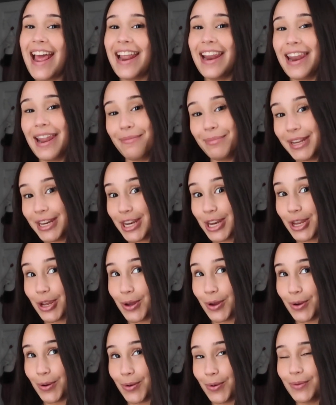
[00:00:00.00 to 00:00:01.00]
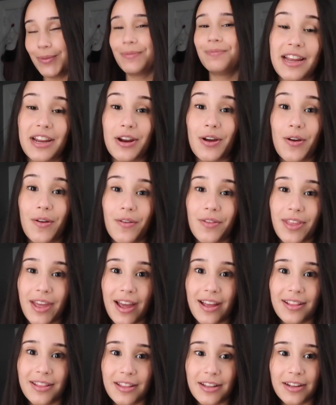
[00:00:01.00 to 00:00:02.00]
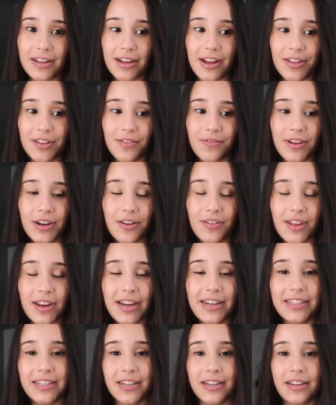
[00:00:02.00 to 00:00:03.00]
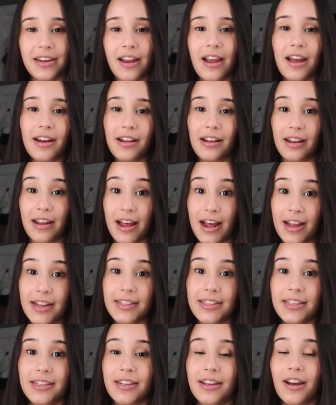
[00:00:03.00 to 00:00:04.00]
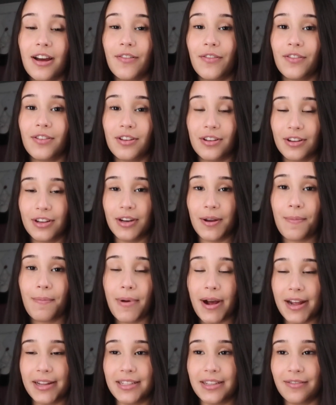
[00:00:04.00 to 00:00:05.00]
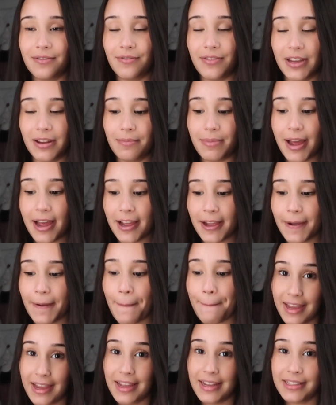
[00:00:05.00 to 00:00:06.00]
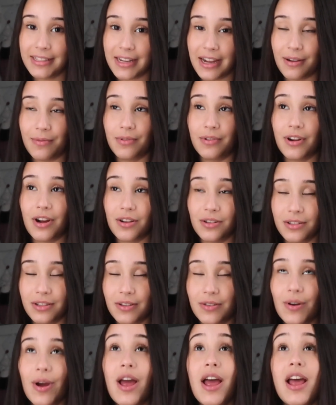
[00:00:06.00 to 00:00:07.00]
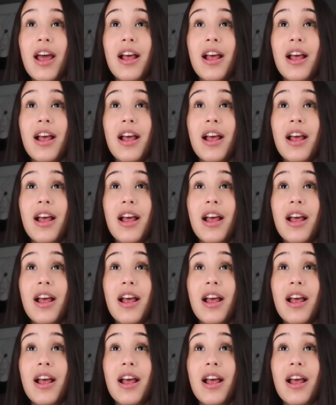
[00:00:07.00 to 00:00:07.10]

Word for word: let me know i know that the other video that i did got a lot of good positive feedback and i would also